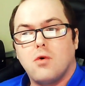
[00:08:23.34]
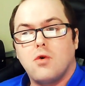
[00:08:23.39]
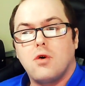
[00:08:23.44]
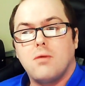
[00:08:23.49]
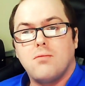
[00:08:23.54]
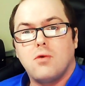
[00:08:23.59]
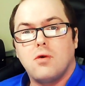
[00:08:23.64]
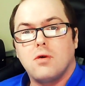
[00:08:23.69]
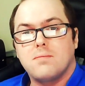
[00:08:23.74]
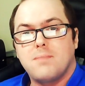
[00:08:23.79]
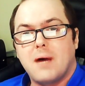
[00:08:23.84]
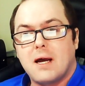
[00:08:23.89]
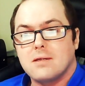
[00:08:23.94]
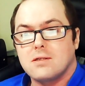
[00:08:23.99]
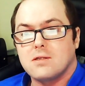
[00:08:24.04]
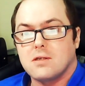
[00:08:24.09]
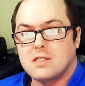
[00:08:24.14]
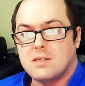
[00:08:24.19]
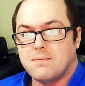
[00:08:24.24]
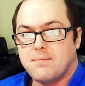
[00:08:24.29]
and more
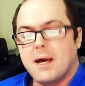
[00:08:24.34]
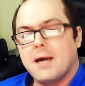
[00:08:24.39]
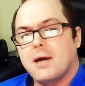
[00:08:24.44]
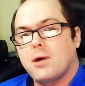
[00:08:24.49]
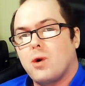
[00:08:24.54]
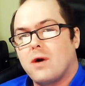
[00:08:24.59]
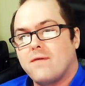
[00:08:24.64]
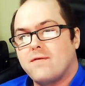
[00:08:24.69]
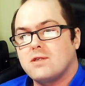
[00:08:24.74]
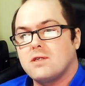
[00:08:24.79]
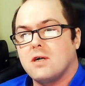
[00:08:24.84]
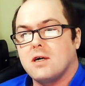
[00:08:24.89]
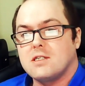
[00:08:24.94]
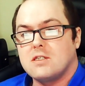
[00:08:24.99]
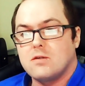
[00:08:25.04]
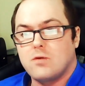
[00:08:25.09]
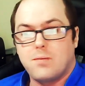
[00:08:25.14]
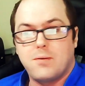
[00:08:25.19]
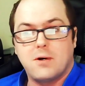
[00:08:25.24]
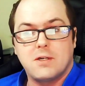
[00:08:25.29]
bans on tobacco
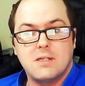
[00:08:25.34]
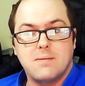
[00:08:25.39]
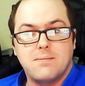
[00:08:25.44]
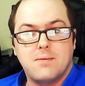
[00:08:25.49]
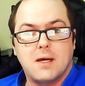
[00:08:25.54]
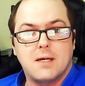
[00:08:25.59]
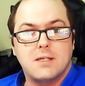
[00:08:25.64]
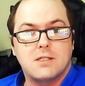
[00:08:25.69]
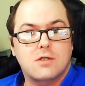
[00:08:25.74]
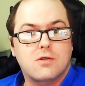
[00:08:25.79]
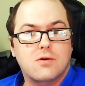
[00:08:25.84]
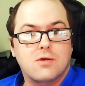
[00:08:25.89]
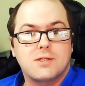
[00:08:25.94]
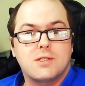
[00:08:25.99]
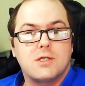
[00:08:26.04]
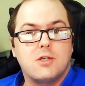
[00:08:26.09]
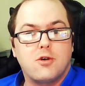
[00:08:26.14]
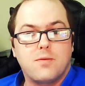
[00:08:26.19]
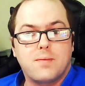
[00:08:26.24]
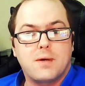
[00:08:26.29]
advertising were put in place across
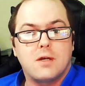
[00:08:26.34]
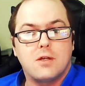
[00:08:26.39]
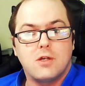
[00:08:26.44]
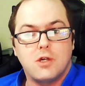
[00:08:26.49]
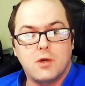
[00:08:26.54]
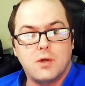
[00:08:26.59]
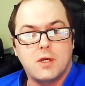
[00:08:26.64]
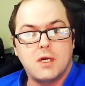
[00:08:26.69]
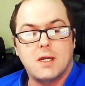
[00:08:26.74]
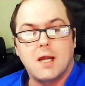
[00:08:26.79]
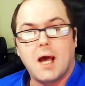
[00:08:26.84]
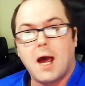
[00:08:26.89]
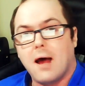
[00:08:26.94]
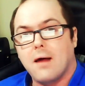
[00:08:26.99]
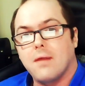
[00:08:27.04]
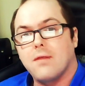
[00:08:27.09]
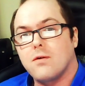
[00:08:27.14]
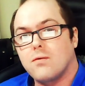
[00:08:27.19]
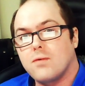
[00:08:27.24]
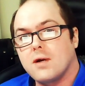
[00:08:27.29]
the European Union
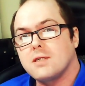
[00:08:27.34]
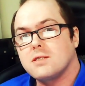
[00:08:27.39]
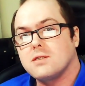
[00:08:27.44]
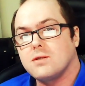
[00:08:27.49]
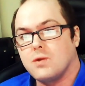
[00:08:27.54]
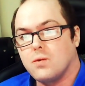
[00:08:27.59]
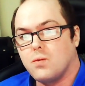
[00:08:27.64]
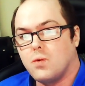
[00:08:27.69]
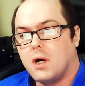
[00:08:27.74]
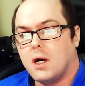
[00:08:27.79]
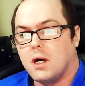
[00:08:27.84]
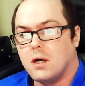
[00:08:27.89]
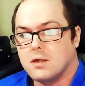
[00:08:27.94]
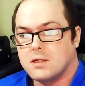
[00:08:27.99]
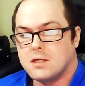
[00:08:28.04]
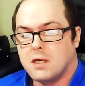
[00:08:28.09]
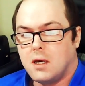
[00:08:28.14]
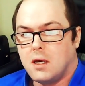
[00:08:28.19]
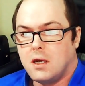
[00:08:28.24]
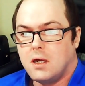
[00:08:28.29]
and the rest of the
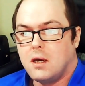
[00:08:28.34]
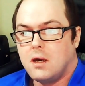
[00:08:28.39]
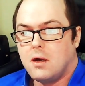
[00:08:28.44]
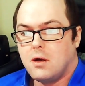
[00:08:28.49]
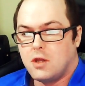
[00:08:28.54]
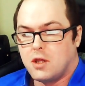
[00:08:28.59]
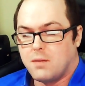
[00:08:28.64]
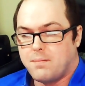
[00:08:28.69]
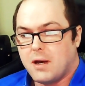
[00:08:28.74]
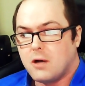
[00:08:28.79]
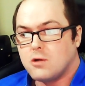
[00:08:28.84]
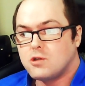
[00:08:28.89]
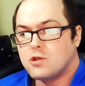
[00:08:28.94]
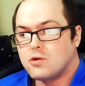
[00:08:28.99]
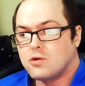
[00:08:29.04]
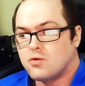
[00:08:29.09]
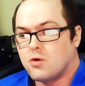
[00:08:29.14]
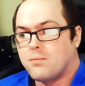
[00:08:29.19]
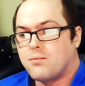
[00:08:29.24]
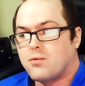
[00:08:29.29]
world. The Belgian
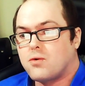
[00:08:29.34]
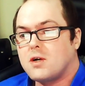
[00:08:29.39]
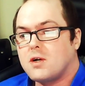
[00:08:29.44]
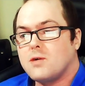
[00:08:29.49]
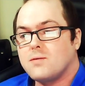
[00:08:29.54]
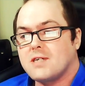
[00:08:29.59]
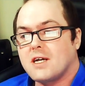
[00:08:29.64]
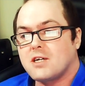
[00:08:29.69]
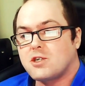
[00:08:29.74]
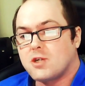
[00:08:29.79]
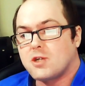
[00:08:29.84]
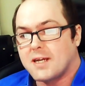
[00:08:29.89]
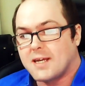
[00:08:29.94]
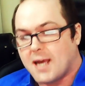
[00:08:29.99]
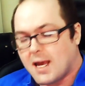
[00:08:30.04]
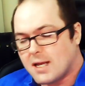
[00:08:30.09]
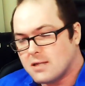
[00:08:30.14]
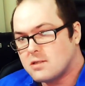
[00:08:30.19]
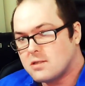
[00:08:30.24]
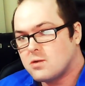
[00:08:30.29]
Grand Prix was actually
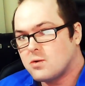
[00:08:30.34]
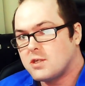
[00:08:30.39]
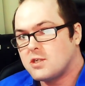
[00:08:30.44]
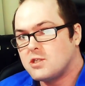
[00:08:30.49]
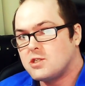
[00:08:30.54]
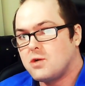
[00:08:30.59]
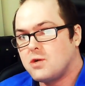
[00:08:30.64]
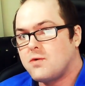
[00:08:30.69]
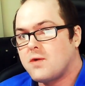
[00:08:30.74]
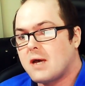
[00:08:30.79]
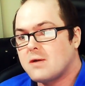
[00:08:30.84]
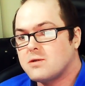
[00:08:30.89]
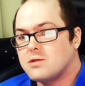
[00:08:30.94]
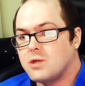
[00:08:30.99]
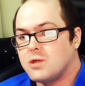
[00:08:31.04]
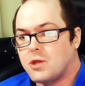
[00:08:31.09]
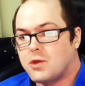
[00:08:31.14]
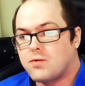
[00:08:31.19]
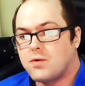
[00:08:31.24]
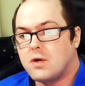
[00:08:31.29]
cancelled in
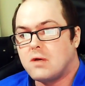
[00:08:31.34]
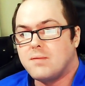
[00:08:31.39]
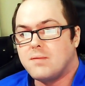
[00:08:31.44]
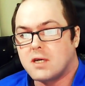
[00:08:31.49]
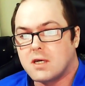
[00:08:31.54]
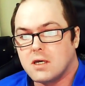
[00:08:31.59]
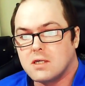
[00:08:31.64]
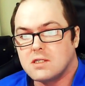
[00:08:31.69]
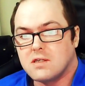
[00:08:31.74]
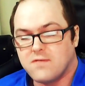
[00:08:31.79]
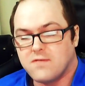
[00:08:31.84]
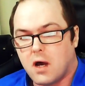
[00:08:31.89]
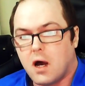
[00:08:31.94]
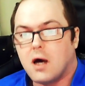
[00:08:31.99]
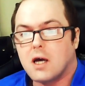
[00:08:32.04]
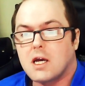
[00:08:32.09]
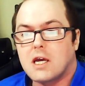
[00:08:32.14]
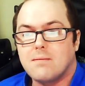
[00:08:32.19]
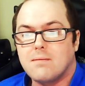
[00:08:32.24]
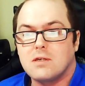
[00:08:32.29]
2003 because of
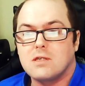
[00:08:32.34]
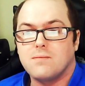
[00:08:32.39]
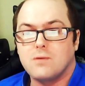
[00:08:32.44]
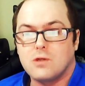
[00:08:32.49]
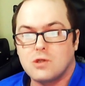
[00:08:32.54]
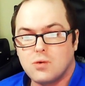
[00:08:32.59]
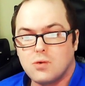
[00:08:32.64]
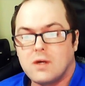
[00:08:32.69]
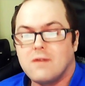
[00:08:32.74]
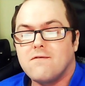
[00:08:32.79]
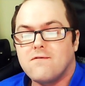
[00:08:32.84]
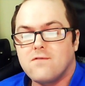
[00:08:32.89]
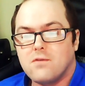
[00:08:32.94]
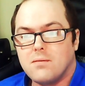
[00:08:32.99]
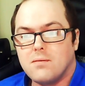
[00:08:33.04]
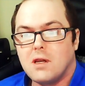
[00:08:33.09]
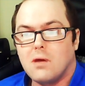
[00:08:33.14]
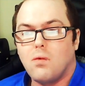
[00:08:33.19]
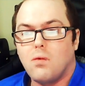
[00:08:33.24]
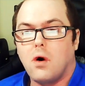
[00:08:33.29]
arguments between
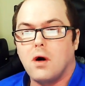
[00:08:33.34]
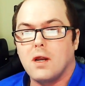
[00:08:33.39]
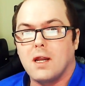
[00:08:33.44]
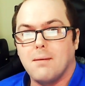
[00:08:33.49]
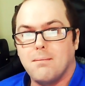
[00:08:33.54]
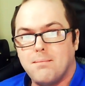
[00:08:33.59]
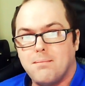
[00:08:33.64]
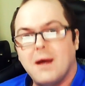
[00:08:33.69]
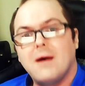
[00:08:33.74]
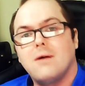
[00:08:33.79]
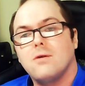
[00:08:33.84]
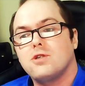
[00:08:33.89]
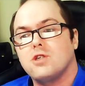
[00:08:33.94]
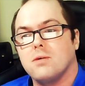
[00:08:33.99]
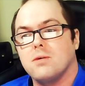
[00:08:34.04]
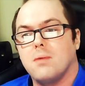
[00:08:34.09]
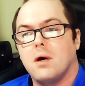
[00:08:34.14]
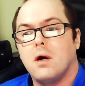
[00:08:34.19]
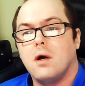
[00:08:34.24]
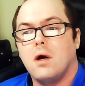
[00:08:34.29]
Formula 1 and
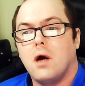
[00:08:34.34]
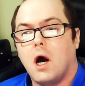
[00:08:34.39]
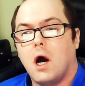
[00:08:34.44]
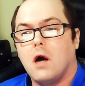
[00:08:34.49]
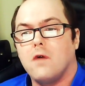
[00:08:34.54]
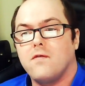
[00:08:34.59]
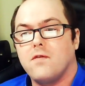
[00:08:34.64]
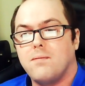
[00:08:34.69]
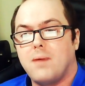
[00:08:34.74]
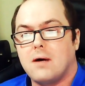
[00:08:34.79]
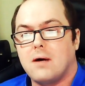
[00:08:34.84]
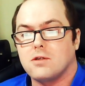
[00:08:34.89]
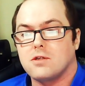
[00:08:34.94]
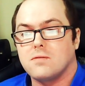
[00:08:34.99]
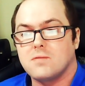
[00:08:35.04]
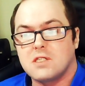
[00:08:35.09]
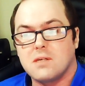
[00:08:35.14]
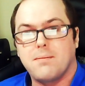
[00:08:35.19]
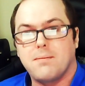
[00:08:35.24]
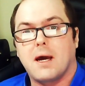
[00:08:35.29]
Belgium over
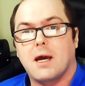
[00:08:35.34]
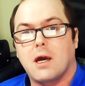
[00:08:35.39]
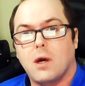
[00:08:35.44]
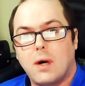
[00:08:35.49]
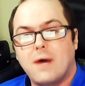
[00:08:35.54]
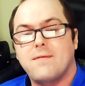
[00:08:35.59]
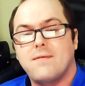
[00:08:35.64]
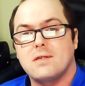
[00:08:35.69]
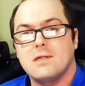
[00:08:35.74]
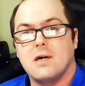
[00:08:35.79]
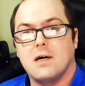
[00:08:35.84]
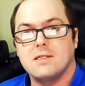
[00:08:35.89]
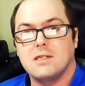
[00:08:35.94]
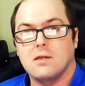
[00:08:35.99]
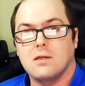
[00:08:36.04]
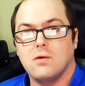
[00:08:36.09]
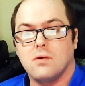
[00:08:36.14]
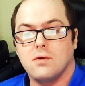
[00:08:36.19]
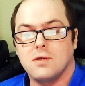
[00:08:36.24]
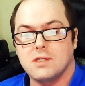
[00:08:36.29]
Belgium's tobacco advertising
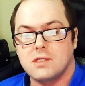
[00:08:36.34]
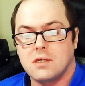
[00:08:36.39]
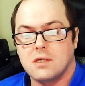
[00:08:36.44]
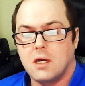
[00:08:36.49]
laws.